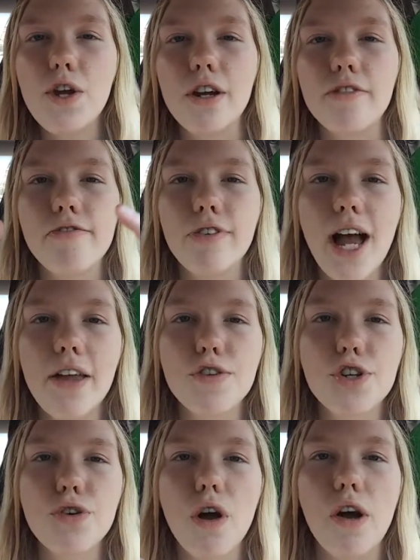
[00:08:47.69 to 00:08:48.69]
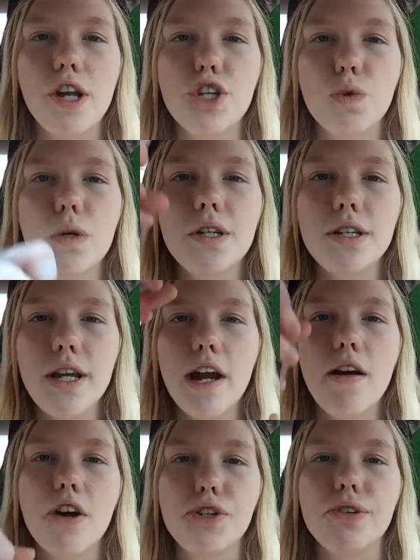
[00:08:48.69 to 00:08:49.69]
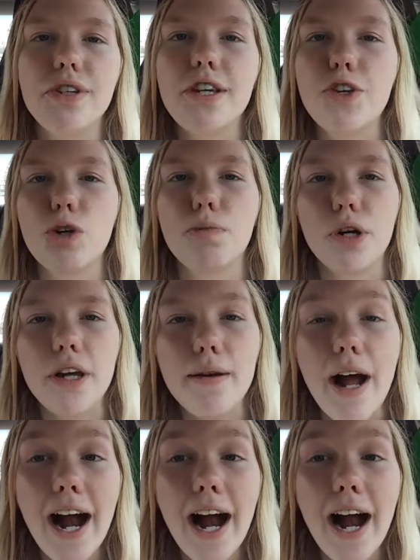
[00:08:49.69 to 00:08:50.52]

You can flatten the straw and it squeezes the air out so it's easier to put in.